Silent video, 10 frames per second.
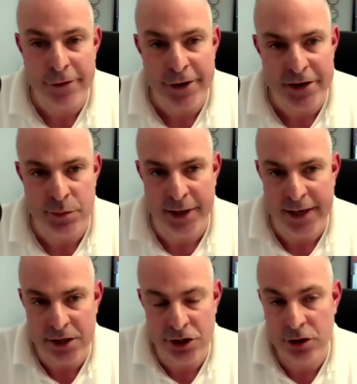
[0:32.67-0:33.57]
first
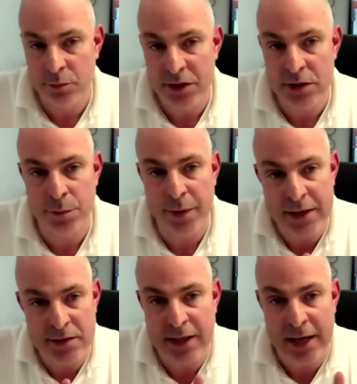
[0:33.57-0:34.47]
page could be
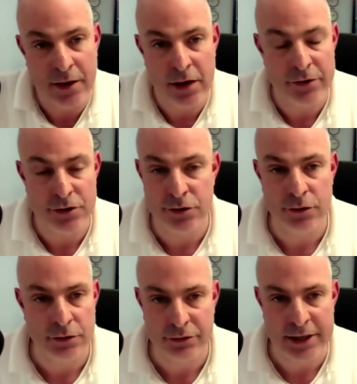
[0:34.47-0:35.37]
spaced out over 2
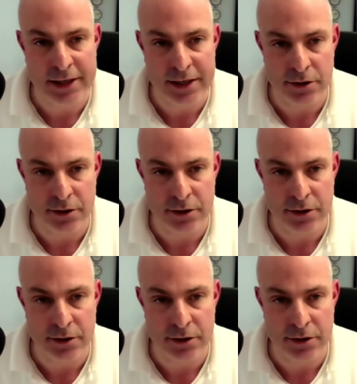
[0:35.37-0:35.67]
or 3 years.